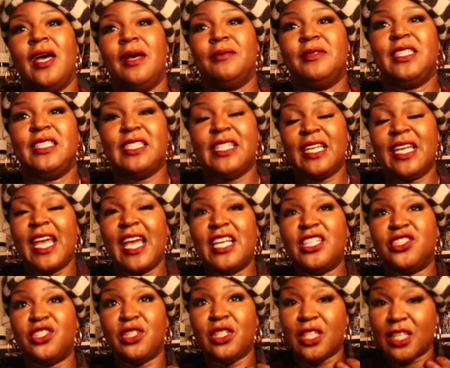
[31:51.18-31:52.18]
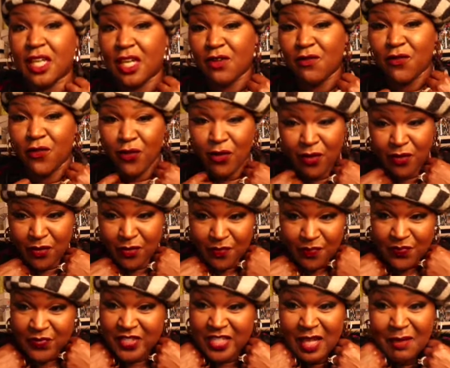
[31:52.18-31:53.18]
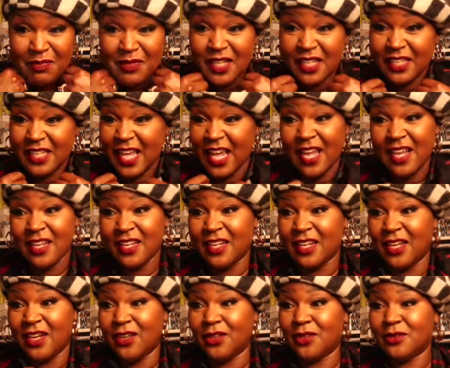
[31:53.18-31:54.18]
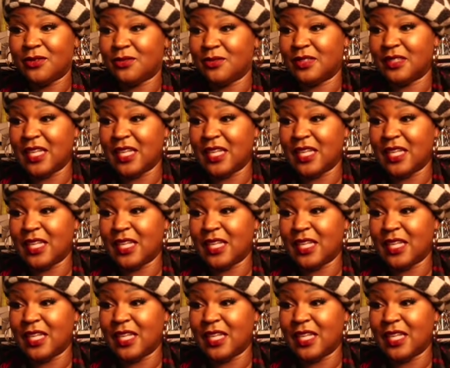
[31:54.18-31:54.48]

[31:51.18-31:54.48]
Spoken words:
just in case you're looking for something that, you know,